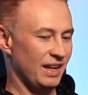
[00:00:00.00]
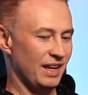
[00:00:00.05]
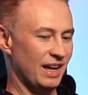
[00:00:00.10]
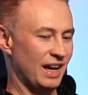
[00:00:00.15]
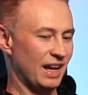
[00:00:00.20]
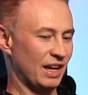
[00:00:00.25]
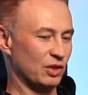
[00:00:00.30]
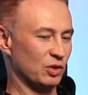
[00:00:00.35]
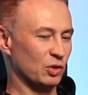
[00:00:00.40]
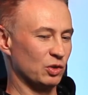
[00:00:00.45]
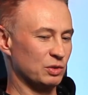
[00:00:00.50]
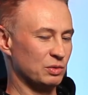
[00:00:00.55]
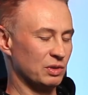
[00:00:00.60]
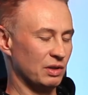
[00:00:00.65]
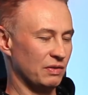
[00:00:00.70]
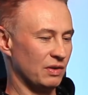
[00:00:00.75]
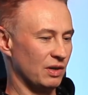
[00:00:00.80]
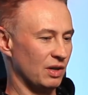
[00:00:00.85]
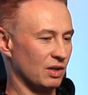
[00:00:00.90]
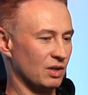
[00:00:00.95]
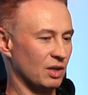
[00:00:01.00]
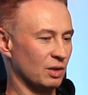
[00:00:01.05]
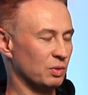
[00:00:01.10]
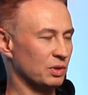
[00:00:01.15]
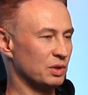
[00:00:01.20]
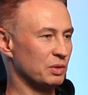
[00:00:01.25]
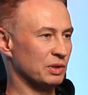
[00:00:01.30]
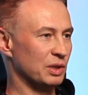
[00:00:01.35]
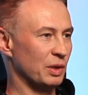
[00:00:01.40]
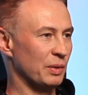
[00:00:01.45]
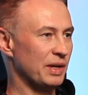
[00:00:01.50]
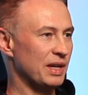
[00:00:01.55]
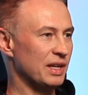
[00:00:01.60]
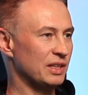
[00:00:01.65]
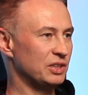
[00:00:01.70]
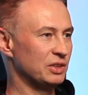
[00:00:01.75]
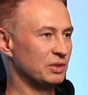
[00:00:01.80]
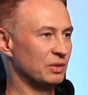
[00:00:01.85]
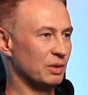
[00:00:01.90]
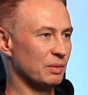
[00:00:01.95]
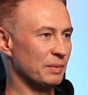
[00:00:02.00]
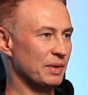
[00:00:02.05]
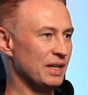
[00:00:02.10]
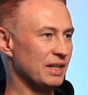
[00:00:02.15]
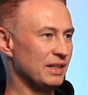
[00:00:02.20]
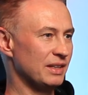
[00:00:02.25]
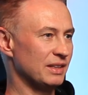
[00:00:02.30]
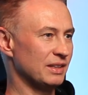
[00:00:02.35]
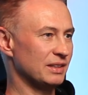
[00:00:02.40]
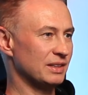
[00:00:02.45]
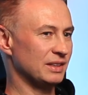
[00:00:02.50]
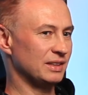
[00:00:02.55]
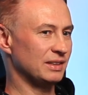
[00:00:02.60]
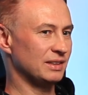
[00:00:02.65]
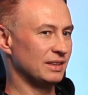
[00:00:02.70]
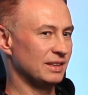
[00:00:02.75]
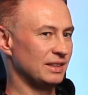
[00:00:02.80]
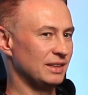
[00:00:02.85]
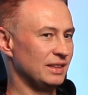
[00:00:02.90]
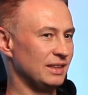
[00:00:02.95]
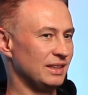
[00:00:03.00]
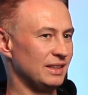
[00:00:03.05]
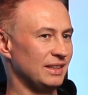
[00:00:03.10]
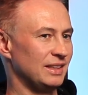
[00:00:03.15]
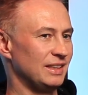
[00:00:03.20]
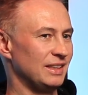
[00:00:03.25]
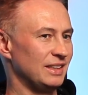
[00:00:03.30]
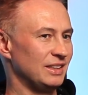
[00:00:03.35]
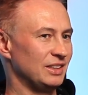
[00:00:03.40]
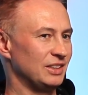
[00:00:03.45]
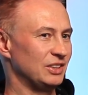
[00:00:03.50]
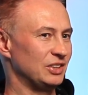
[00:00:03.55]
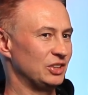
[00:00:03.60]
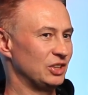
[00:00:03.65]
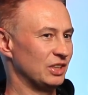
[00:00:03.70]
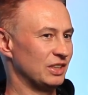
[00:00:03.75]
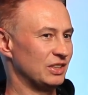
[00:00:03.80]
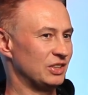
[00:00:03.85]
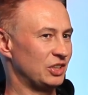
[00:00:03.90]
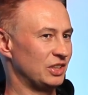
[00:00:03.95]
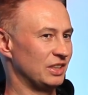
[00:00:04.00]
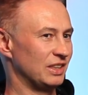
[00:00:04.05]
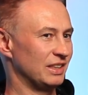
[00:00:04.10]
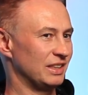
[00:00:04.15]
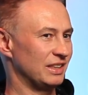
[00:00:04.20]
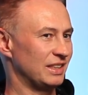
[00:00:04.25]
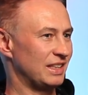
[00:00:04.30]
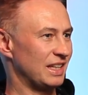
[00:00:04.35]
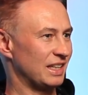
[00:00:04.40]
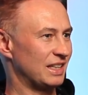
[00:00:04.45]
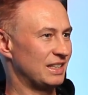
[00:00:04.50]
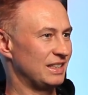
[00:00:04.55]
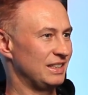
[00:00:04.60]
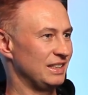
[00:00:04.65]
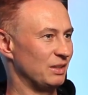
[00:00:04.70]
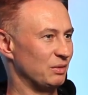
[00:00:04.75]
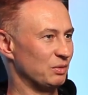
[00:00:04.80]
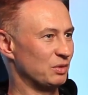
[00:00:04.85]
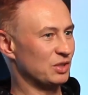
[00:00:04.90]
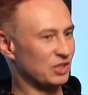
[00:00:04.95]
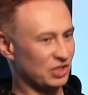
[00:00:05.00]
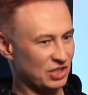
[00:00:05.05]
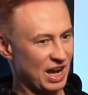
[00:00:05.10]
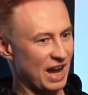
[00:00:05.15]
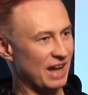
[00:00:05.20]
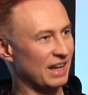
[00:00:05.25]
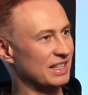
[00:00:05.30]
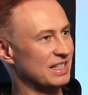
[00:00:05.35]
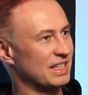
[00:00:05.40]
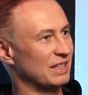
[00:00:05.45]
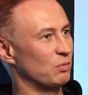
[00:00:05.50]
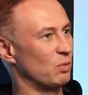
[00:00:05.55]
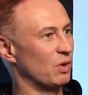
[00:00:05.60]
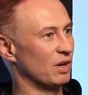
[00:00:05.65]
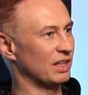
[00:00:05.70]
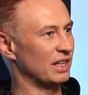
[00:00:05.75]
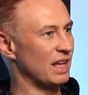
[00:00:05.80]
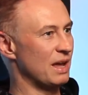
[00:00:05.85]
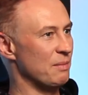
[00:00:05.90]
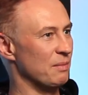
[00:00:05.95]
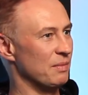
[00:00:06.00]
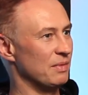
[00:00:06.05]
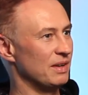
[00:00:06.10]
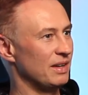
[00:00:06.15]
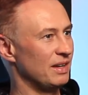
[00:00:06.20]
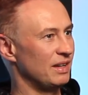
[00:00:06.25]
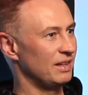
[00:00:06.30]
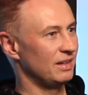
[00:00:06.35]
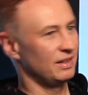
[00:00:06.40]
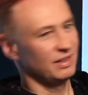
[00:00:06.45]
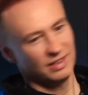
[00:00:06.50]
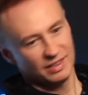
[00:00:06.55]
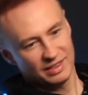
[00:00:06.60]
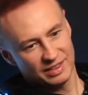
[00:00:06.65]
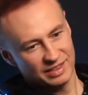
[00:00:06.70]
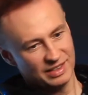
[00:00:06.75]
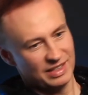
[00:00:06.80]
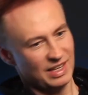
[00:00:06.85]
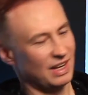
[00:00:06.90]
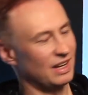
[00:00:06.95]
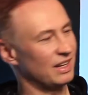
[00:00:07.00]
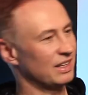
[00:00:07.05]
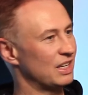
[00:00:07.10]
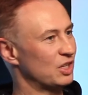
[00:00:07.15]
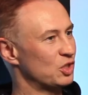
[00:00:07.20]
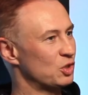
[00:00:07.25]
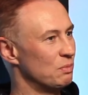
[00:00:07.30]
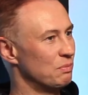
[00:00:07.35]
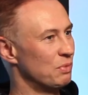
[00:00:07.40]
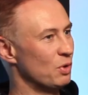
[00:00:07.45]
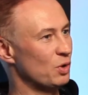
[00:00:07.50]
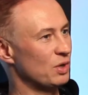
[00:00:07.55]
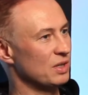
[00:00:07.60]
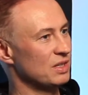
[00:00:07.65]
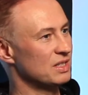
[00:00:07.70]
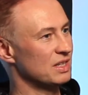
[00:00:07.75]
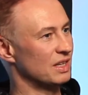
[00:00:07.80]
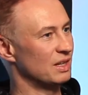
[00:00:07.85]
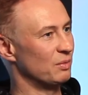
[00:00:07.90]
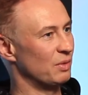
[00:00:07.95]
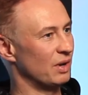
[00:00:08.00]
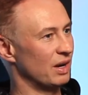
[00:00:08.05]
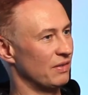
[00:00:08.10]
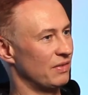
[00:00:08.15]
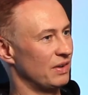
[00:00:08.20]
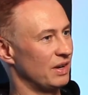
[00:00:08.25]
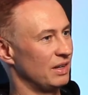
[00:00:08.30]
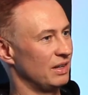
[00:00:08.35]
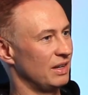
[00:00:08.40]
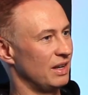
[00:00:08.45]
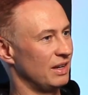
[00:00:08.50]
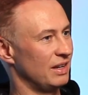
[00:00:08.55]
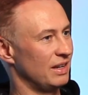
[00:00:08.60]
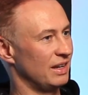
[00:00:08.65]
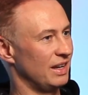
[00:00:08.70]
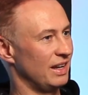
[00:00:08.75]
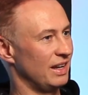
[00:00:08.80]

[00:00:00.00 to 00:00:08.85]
I thought to myself, oh God, what do I do here? Do you know what I mean? I was like, should I get, you know, signed to one of them, get some bookings in and whatever, and then